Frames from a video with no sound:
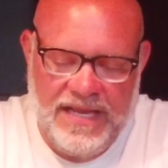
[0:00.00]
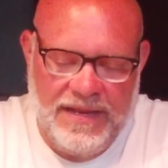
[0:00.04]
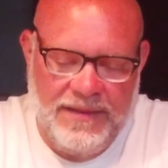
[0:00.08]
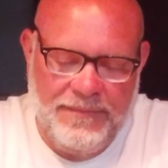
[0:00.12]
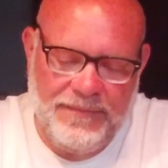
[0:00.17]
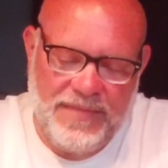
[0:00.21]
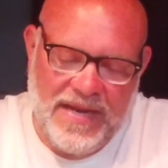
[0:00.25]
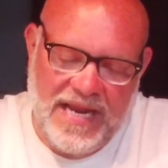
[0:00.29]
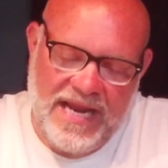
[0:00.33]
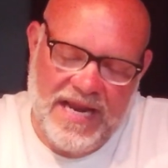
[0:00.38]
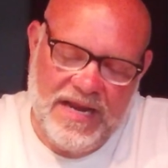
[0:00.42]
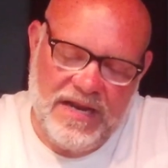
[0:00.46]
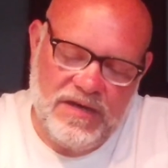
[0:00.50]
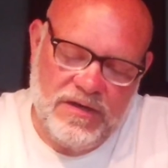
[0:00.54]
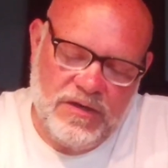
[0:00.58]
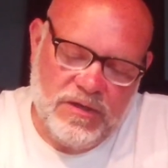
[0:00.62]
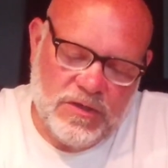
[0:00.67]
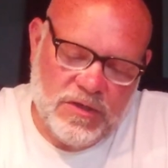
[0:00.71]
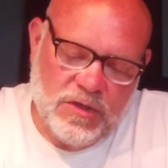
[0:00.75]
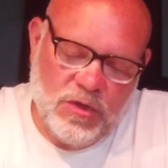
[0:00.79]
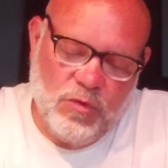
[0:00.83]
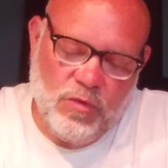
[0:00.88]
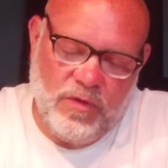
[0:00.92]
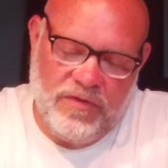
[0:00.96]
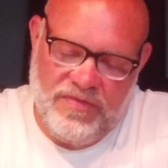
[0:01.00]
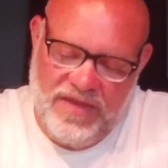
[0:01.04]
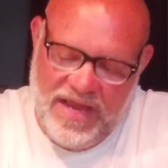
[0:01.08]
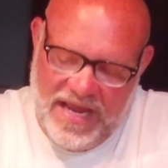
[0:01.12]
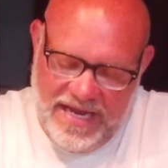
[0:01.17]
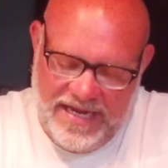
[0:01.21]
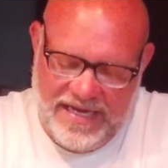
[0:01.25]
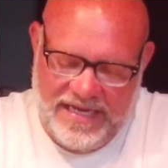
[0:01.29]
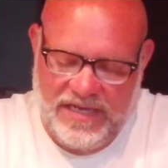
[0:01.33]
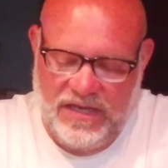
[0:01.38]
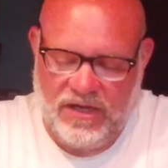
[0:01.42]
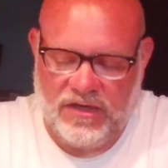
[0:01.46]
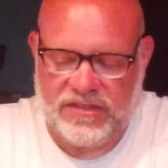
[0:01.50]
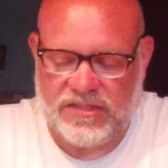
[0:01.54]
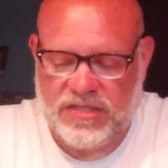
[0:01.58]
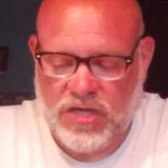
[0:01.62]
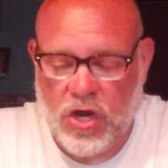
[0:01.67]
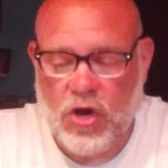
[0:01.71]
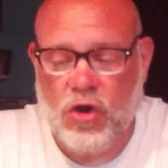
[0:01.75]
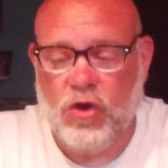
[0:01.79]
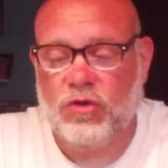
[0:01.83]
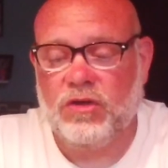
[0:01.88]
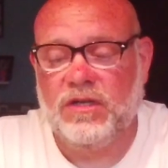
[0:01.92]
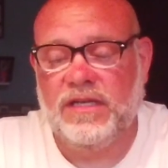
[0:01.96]
And man, when they get
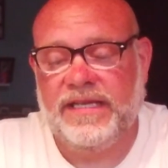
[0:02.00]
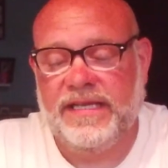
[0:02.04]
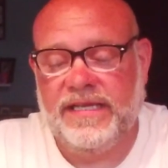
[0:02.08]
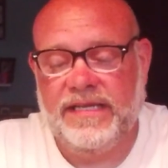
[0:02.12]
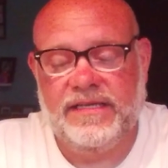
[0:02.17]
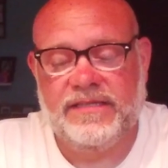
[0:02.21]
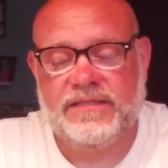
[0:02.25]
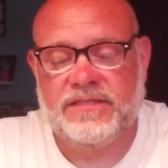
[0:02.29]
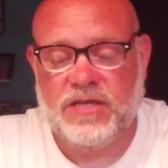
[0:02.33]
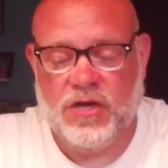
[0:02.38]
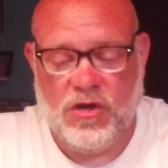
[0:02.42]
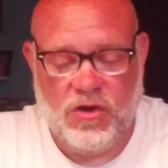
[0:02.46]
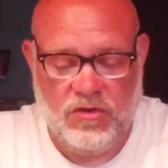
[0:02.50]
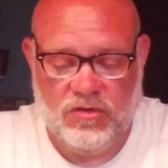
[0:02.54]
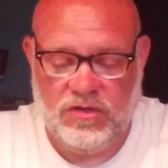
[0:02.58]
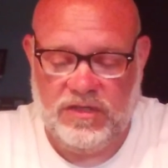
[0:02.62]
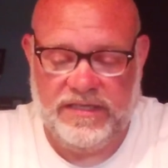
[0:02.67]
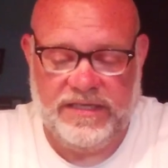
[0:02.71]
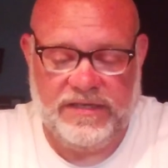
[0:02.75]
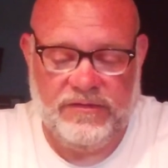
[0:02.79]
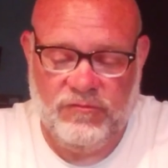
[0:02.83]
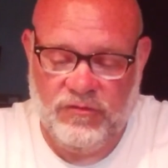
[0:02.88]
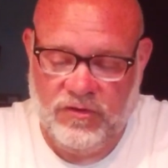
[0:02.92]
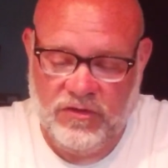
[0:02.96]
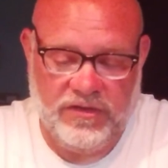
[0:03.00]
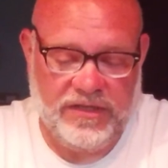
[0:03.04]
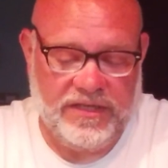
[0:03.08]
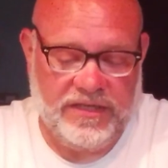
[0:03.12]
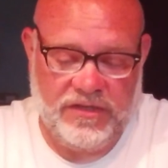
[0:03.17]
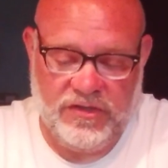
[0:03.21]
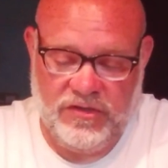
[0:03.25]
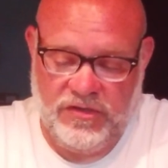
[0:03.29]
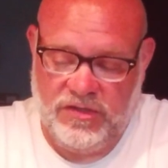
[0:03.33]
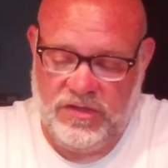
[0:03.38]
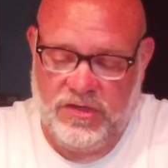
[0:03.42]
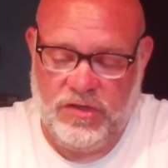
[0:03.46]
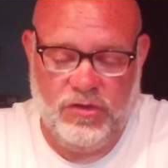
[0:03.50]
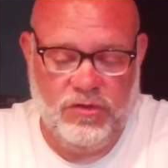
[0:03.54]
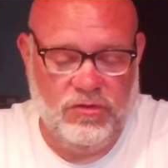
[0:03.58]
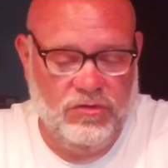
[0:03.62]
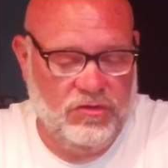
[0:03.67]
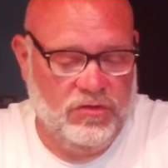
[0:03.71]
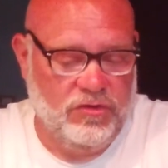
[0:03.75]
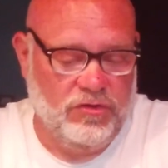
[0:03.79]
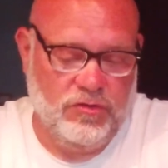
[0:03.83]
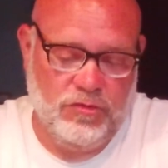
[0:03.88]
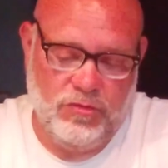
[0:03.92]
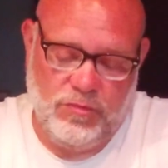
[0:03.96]
totally really good
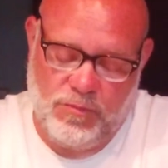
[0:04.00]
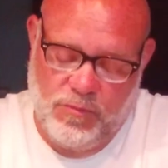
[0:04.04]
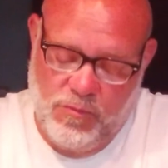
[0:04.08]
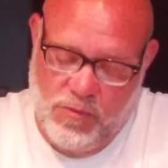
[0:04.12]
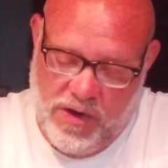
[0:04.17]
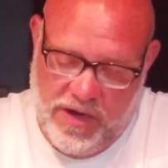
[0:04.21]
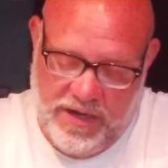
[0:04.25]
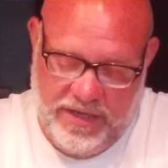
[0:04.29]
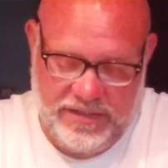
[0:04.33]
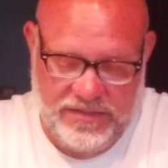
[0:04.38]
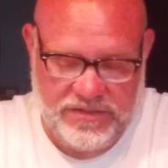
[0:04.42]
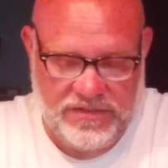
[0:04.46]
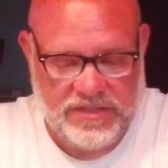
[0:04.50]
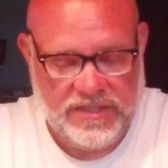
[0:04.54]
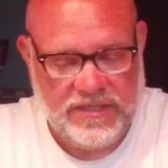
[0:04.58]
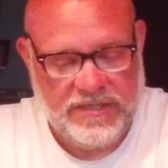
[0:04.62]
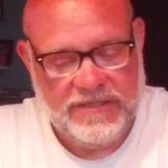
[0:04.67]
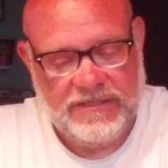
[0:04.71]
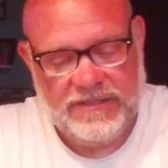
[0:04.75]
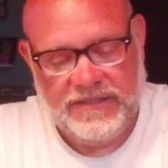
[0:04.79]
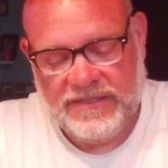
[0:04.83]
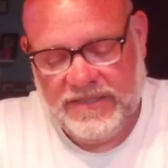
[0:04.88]
hula hoop waist,